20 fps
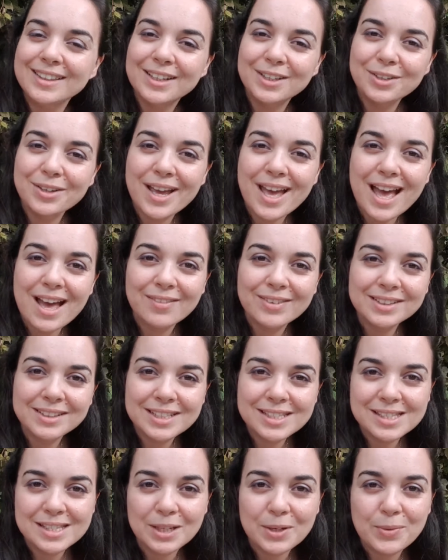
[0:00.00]
There you have it,
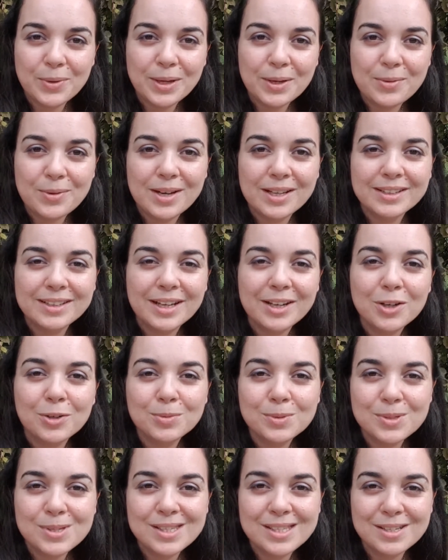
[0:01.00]
that's a quick one. I
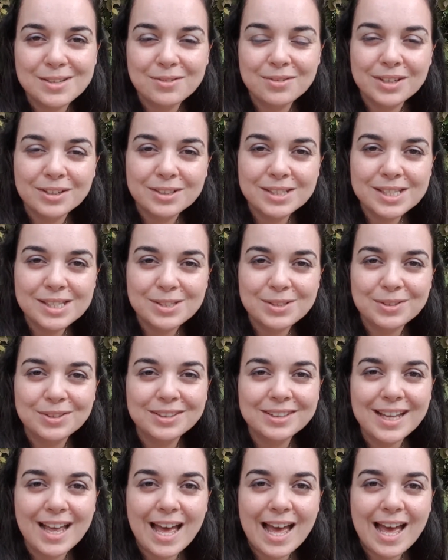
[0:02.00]
hope to see you very
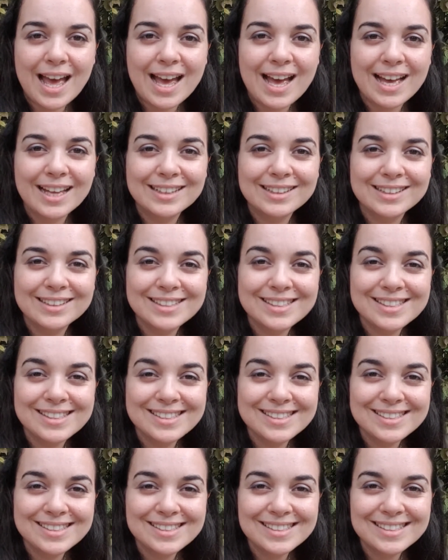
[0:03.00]
soon, and
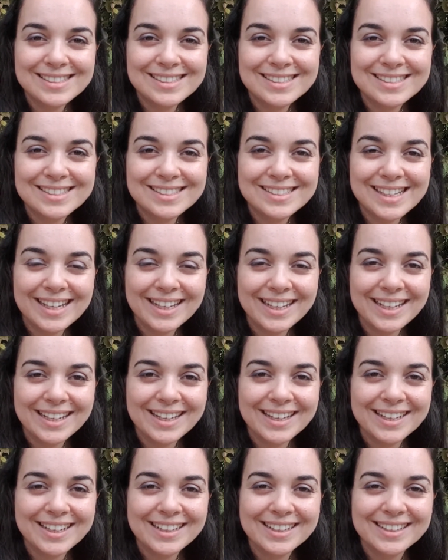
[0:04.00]
take
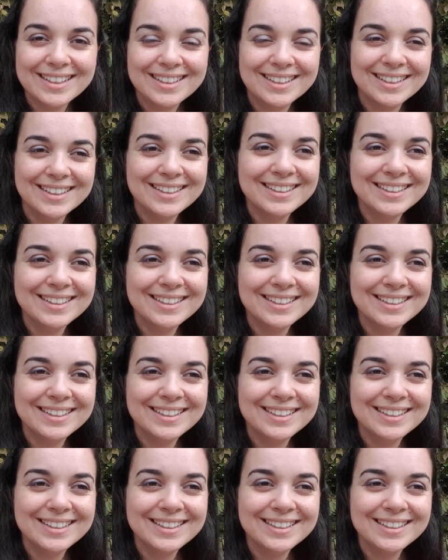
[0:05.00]
care.